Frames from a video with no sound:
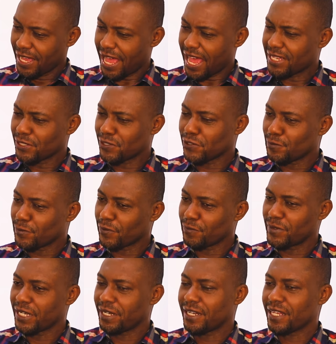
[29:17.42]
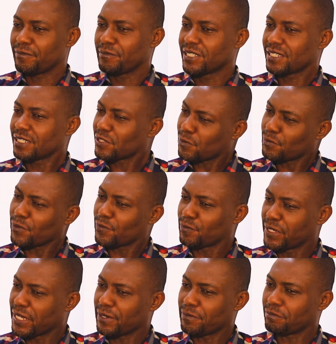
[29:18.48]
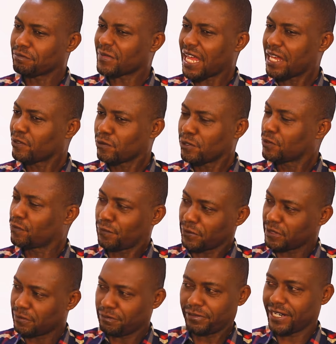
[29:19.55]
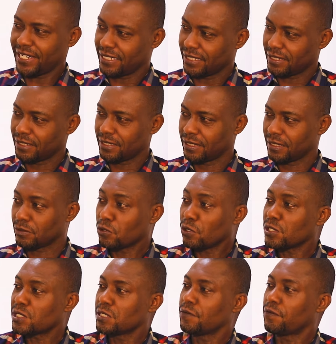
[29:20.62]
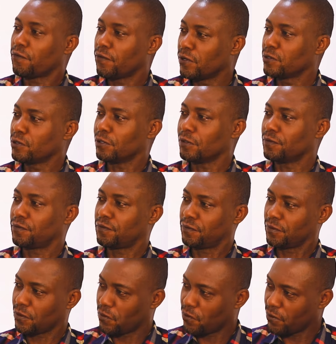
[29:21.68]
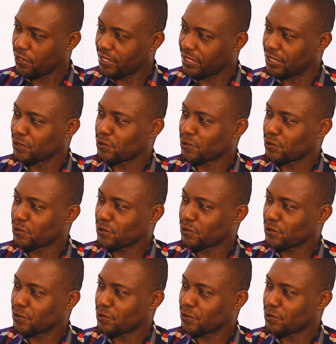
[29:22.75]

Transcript: and some of them are not for the prize. Does the fun of going